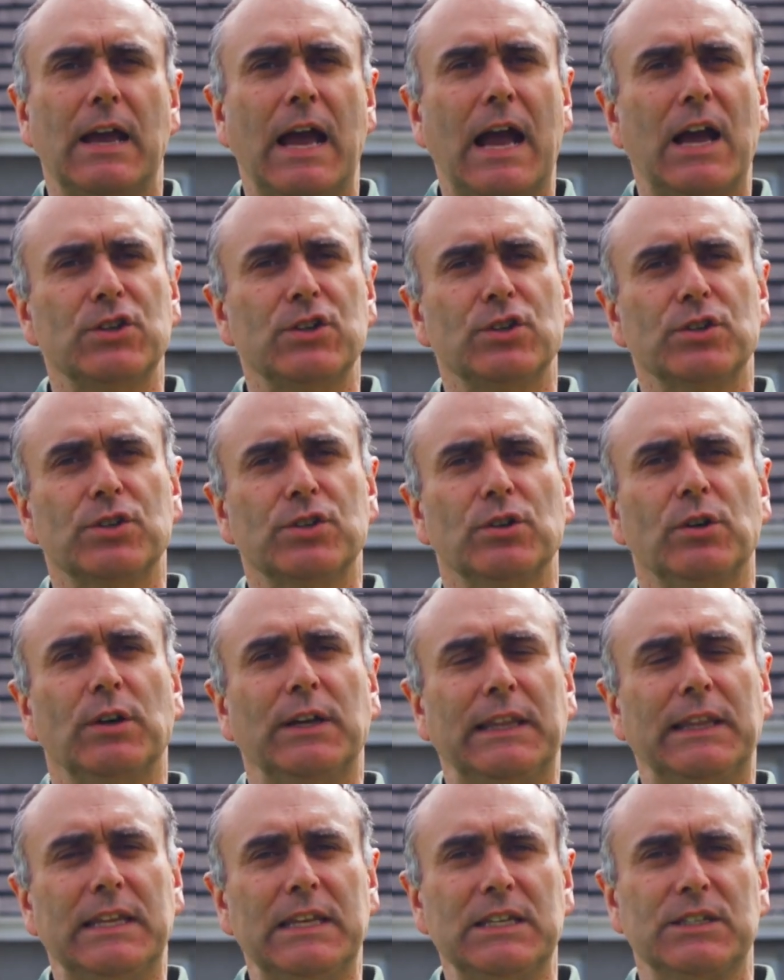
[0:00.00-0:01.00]
As you saw
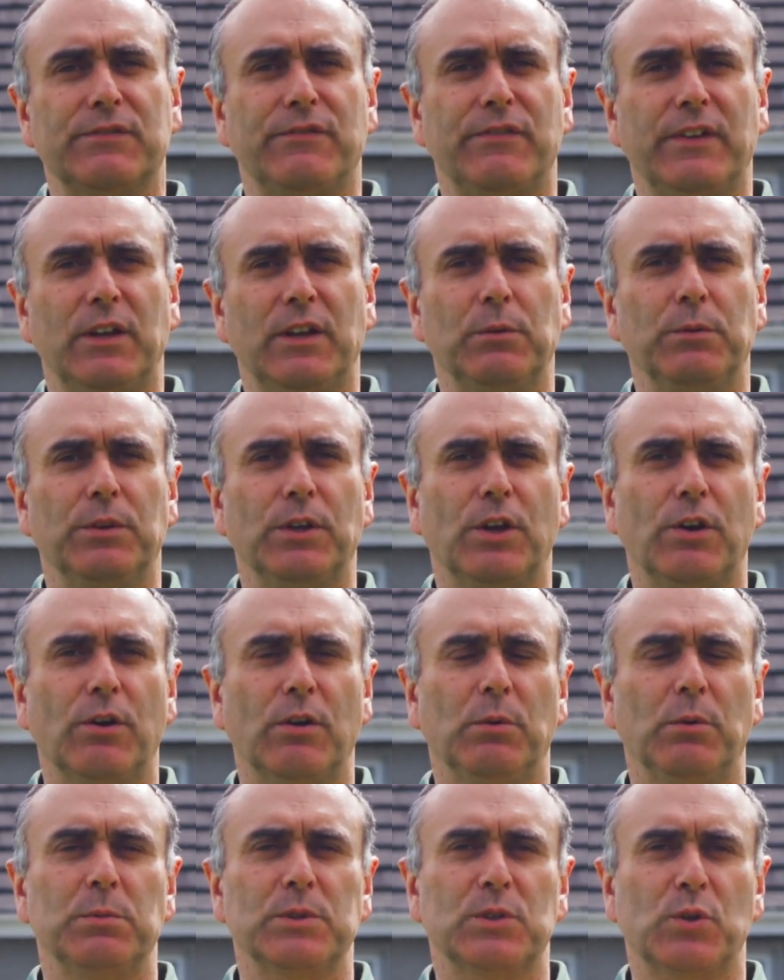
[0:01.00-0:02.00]
in this video, the
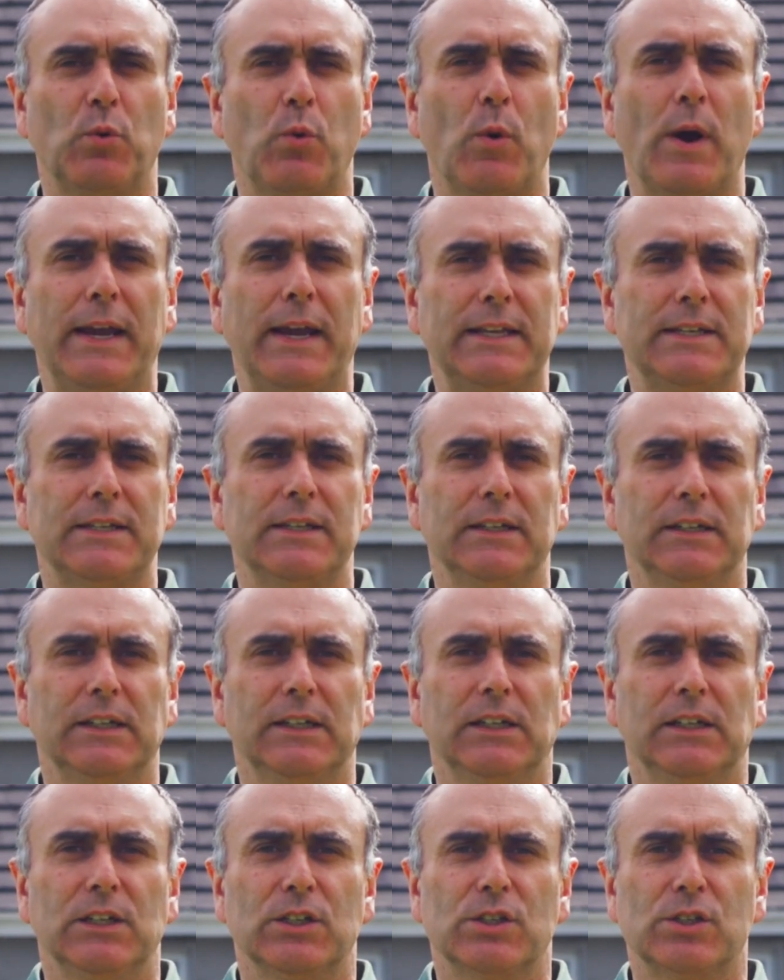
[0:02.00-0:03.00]
girl was quite
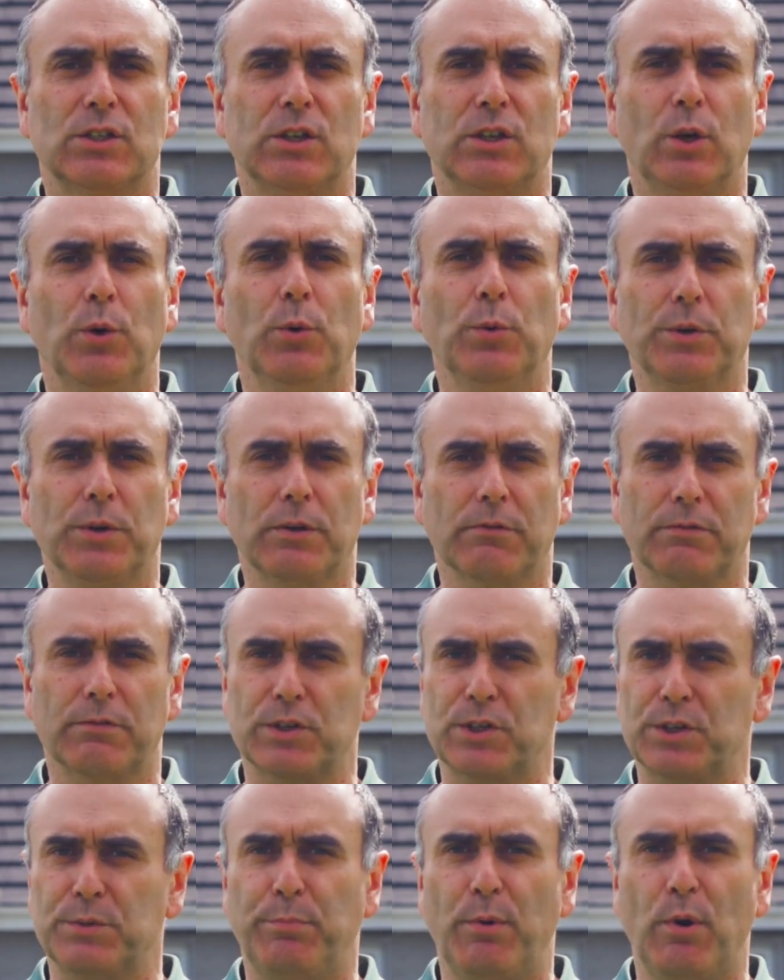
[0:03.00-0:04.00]
slow to
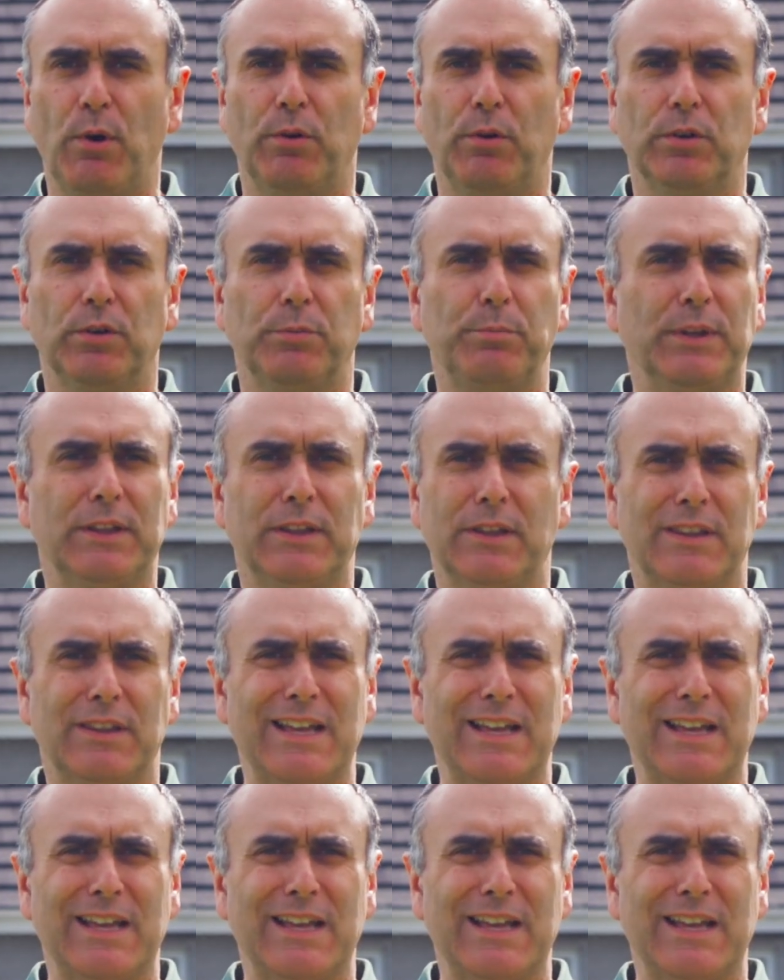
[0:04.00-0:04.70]
respond, but